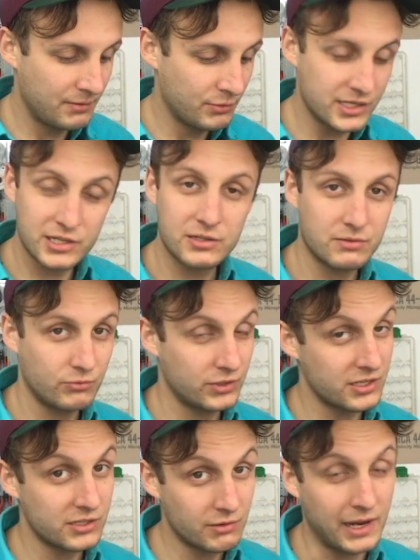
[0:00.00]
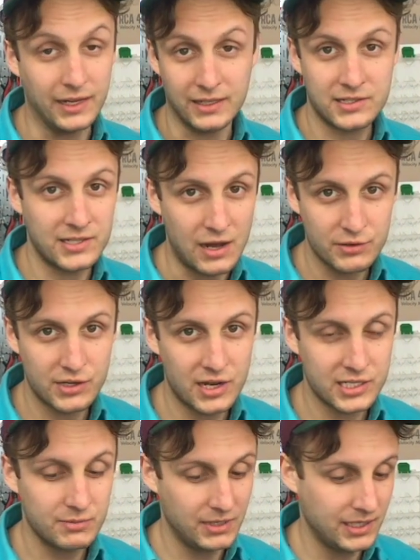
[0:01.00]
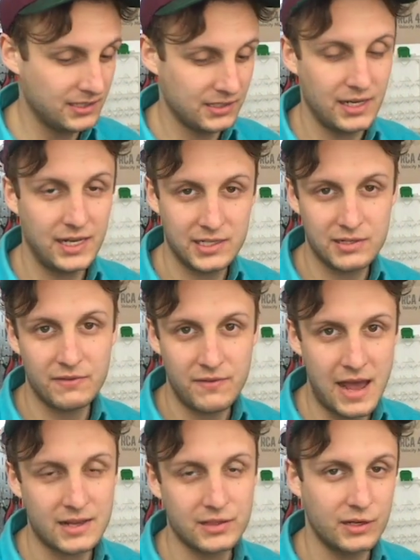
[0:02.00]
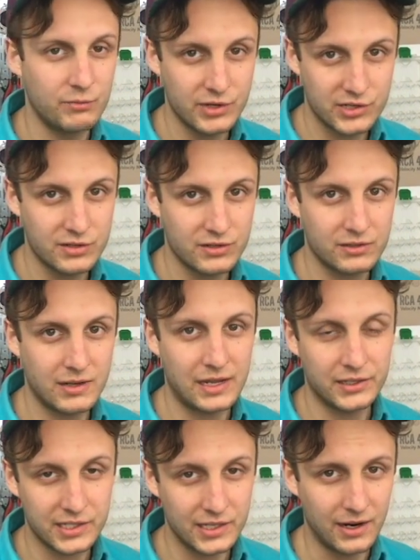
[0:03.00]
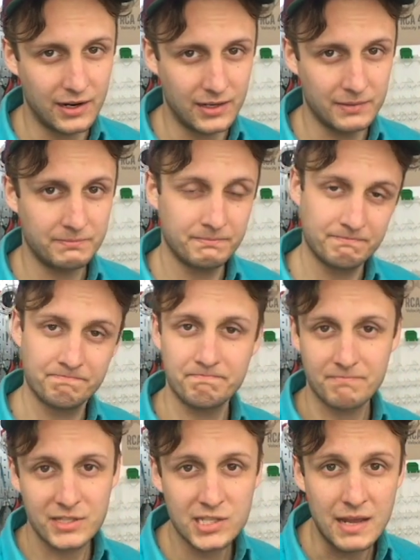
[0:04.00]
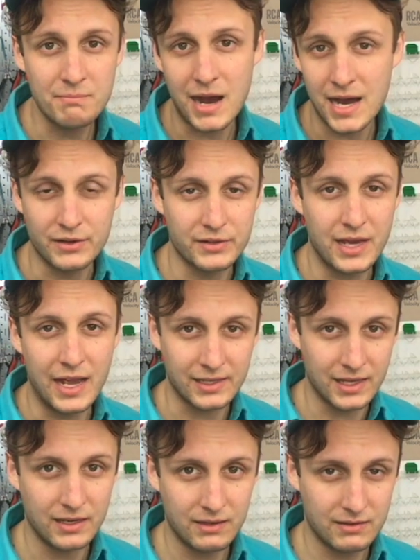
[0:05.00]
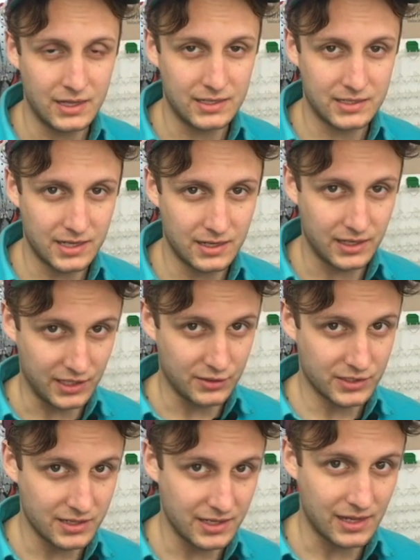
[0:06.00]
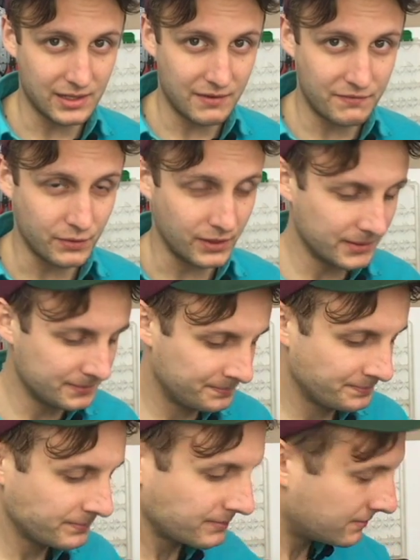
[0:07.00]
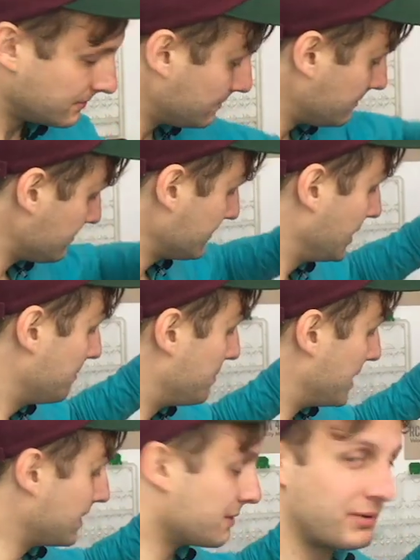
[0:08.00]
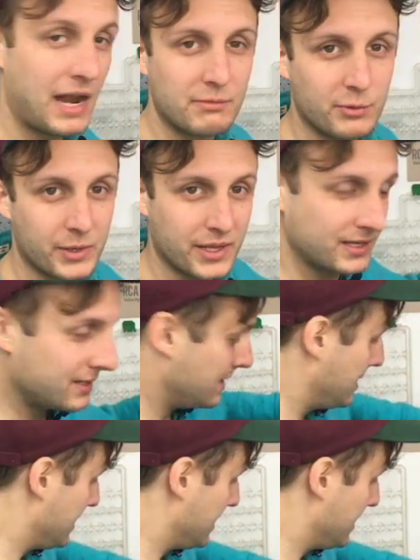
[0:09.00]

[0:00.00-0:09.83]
which is great. It sounds awesome. It is in fact the original LDR, same model that they used in the LA4. But the problem with it